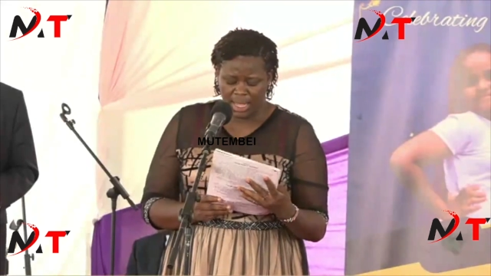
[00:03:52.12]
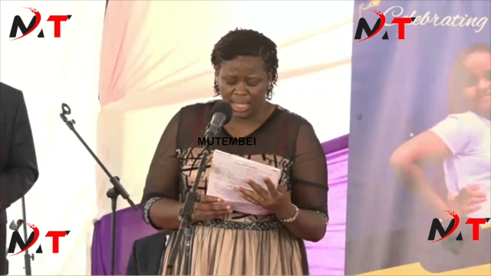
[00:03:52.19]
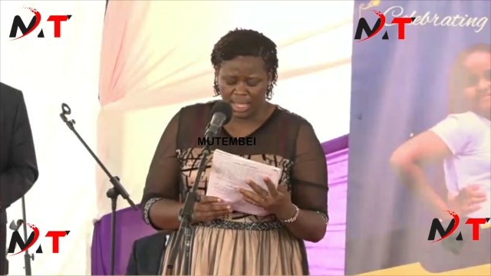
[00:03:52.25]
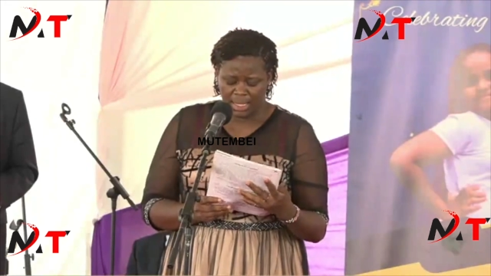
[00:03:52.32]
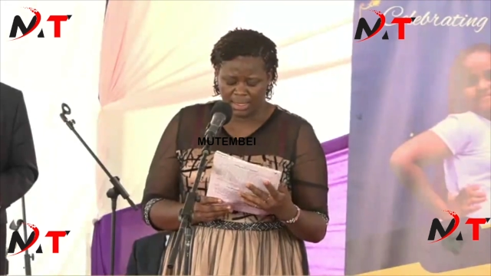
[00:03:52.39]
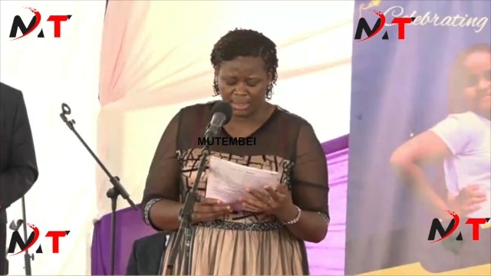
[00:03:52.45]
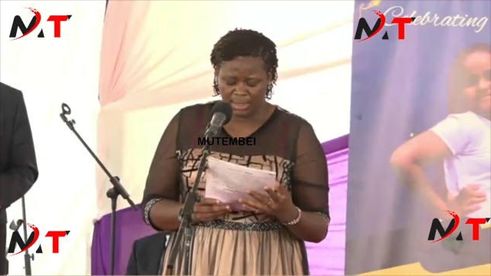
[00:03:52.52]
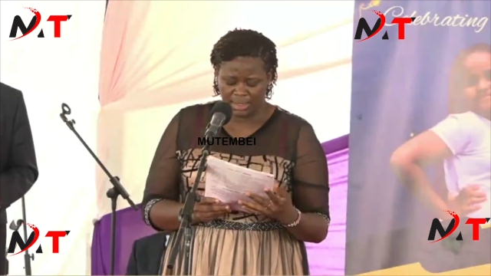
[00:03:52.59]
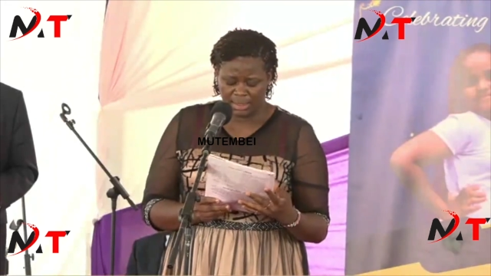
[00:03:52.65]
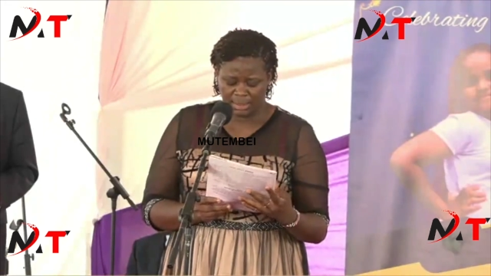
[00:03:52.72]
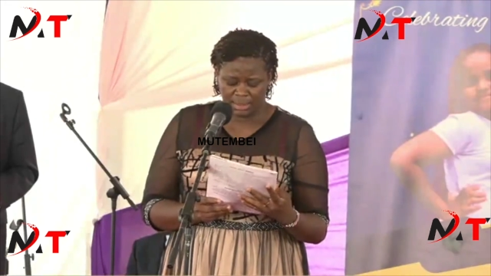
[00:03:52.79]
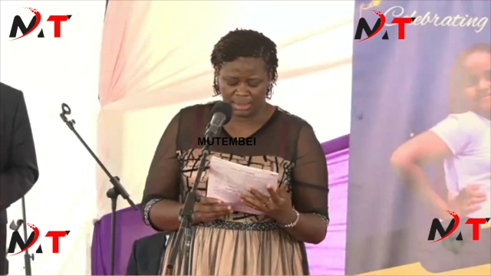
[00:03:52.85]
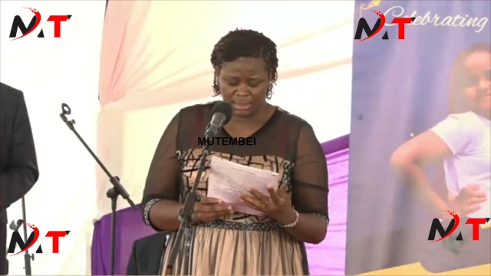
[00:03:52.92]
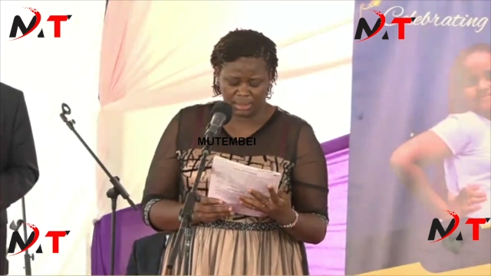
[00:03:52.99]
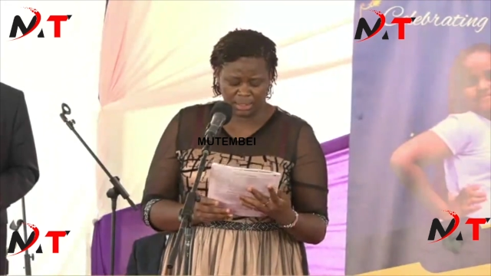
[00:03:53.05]
and
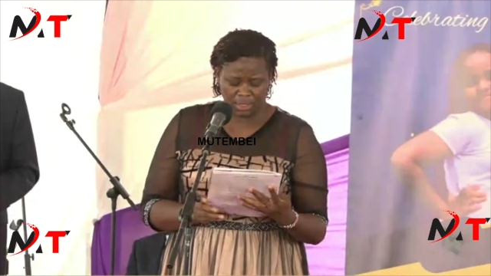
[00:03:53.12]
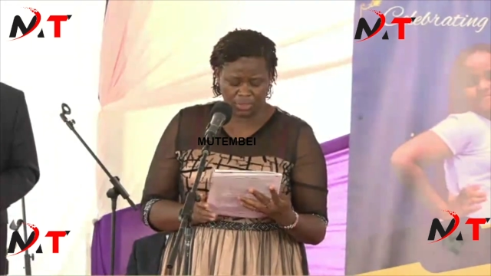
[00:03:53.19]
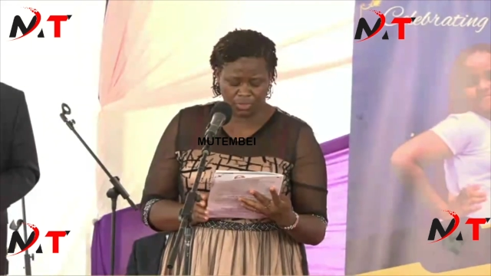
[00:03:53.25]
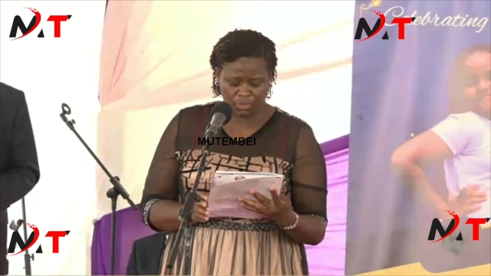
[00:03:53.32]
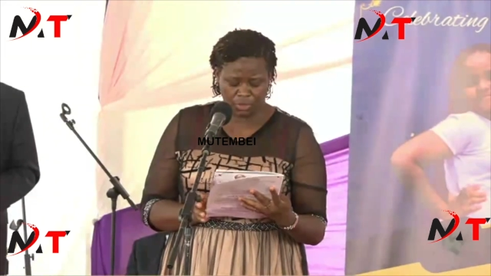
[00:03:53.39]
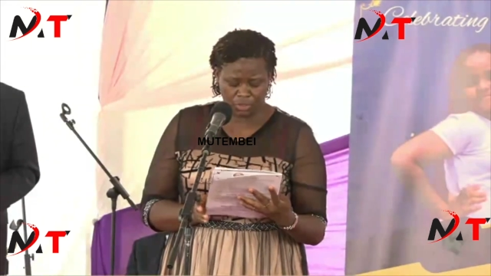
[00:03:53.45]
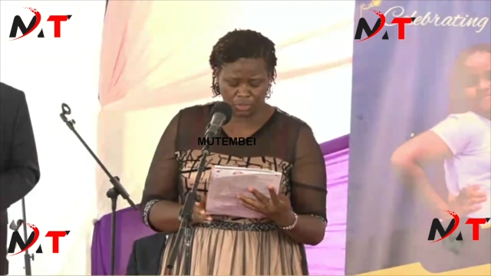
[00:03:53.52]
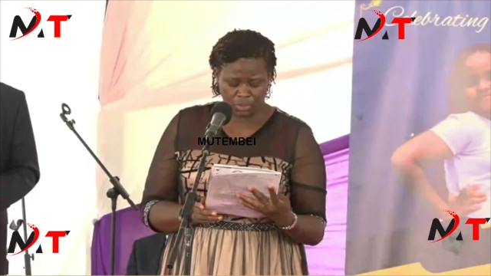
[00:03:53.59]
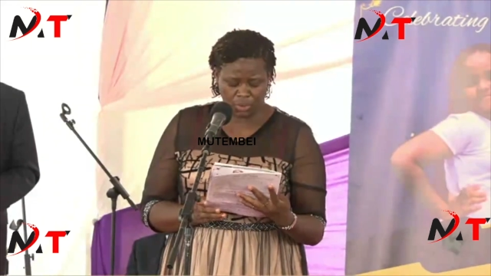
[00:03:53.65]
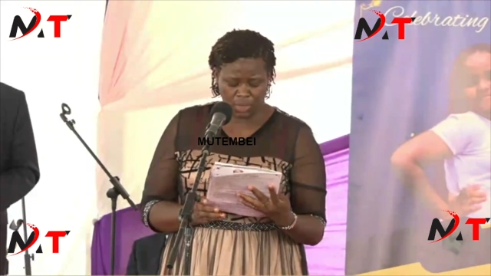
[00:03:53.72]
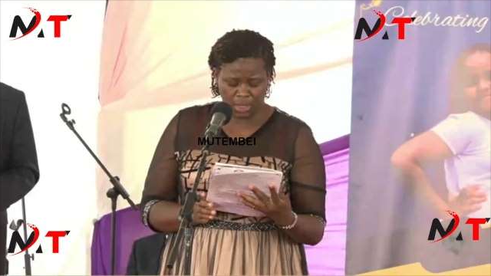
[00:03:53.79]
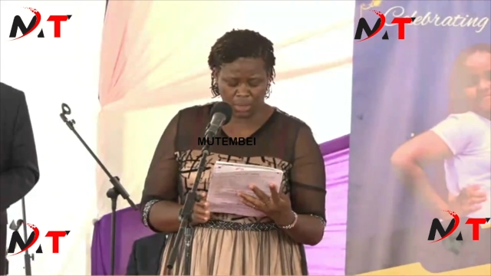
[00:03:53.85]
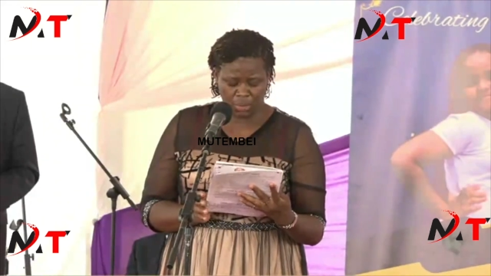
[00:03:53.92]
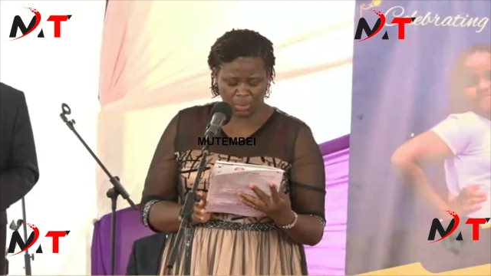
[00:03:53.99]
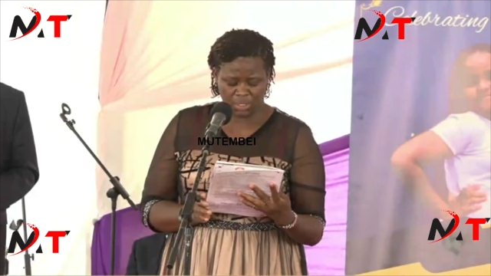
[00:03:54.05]
this is for
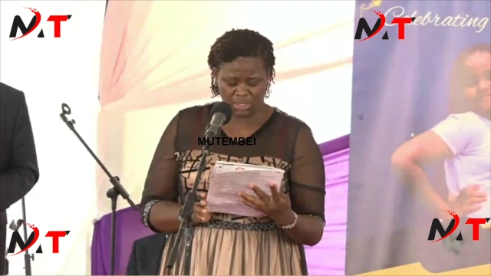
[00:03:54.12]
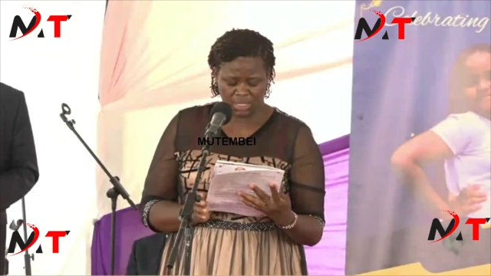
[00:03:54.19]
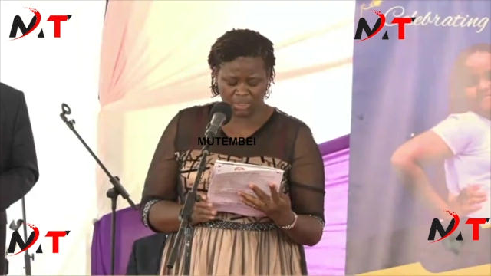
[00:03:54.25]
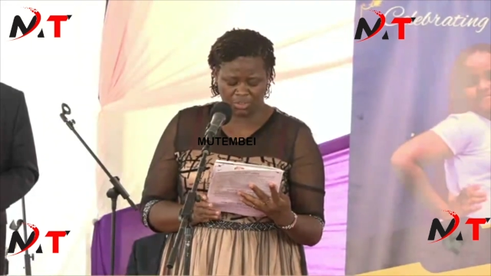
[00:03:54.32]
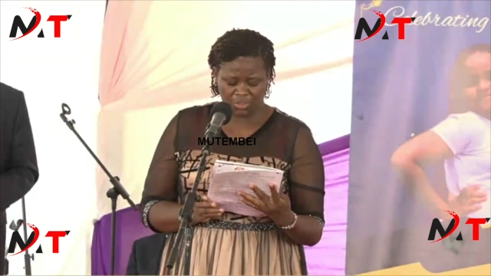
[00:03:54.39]
sure. We say,